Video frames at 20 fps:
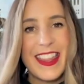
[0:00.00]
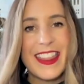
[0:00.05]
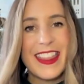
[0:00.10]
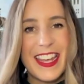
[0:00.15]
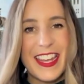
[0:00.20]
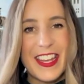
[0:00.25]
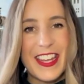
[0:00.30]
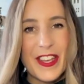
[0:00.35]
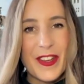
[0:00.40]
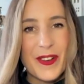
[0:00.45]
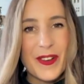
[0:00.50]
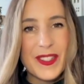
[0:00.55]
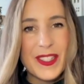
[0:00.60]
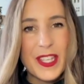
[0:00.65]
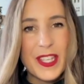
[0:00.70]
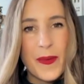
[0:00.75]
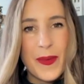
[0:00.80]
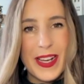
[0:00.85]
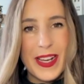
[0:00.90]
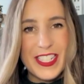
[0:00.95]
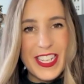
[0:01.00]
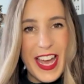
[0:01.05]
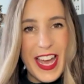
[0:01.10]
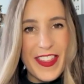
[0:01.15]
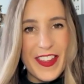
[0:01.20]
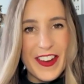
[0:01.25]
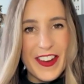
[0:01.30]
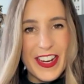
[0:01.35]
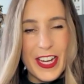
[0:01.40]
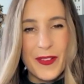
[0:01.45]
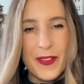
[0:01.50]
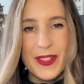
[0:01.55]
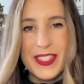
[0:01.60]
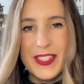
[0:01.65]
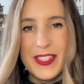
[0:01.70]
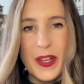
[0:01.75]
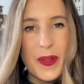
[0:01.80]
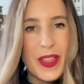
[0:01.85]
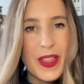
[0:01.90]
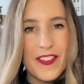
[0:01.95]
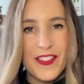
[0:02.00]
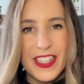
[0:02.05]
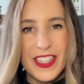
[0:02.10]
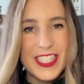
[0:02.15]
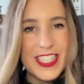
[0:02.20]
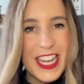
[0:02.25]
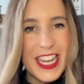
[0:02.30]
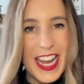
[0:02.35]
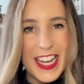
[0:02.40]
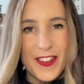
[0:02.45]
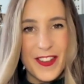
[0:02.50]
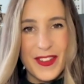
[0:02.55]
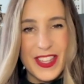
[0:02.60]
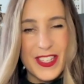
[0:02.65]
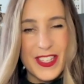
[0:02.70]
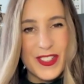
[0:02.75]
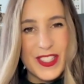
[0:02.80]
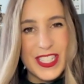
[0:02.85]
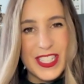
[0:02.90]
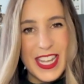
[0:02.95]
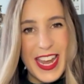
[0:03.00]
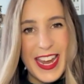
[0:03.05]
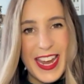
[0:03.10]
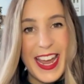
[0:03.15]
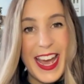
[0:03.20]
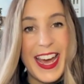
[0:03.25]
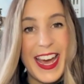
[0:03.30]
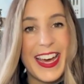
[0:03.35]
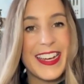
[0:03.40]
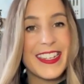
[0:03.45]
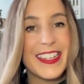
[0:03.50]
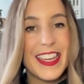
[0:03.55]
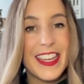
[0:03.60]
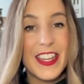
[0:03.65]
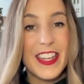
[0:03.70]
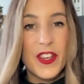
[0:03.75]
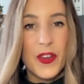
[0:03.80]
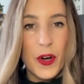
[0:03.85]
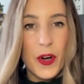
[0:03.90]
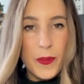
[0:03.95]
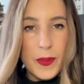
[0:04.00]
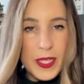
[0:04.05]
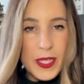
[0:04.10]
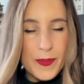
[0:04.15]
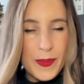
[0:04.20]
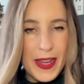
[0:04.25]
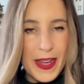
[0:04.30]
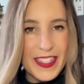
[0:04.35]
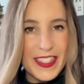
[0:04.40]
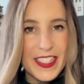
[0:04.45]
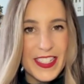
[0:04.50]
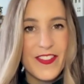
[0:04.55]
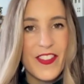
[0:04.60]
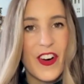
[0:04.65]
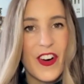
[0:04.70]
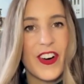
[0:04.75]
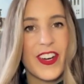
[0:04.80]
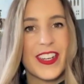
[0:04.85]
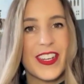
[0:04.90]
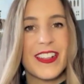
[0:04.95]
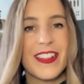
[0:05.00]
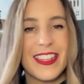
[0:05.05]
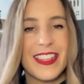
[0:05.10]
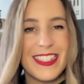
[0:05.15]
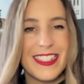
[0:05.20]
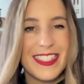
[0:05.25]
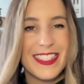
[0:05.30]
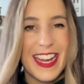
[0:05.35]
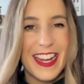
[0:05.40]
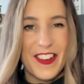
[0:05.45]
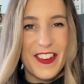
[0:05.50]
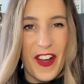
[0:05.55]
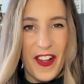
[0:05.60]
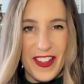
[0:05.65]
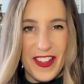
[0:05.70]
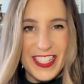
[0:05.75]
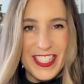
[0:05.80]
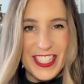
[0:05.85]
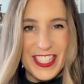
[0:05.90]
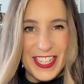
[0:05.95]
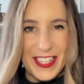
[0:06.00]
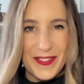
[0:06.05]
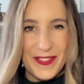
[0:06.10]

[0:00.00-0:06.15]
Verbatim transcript: Thank you so much, Heather. It was so lovely chatting with you today and getting your perspective on clean technology.